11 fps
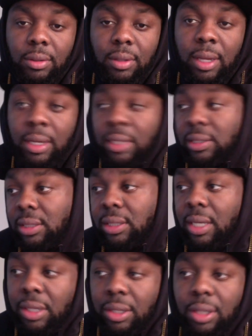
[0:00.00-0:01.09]
and it's just
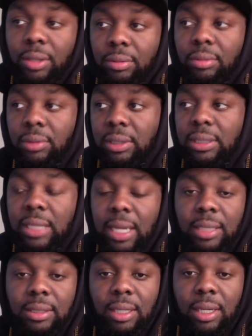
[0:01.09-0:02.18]
like these
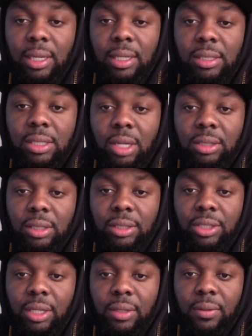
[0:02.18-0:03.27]
guys are
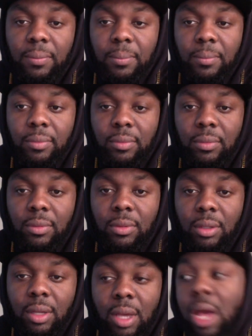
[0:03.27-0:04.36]
legit.
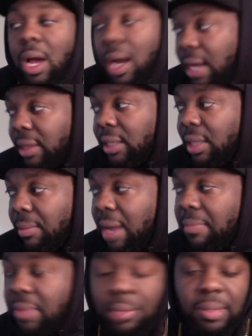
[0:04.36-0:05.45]
I think they
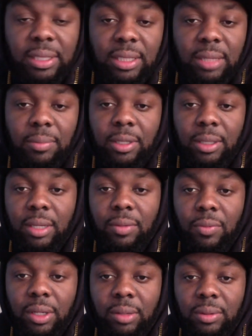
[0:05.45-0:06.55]
might be the best team in the league
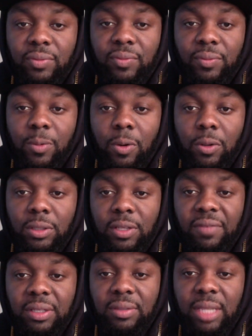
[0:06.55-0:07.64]
when it comes on the
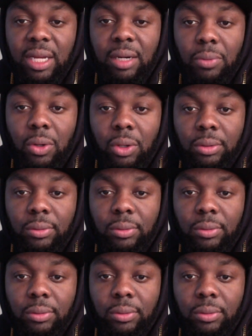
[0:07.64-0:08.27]
defensive side of the ball.